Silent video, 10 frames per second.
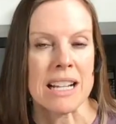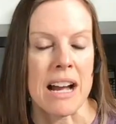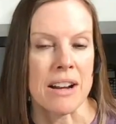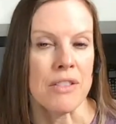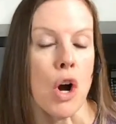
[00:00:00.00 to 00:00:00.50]
to
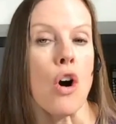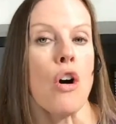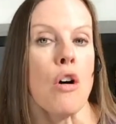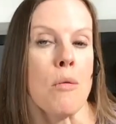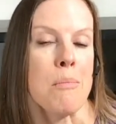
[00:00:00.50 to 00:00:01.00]
kind of
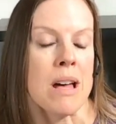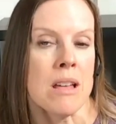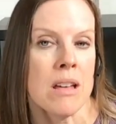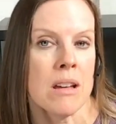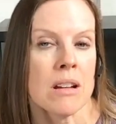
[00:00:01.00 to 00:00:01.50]
calm
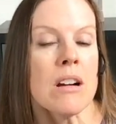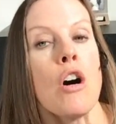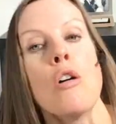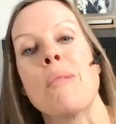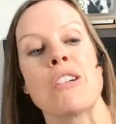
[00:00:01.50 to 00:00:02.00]

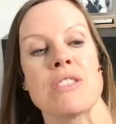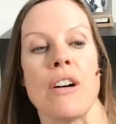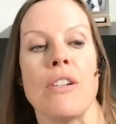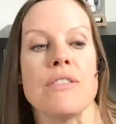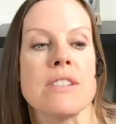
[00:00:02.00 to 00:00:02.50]
calm
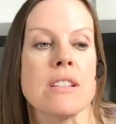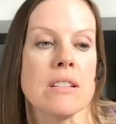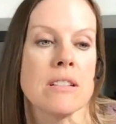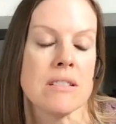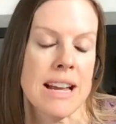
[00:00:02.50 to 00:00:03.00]
ourselves
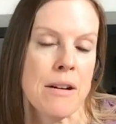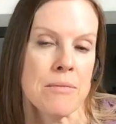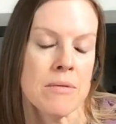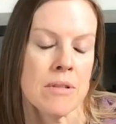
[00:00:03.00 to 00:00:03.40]
down.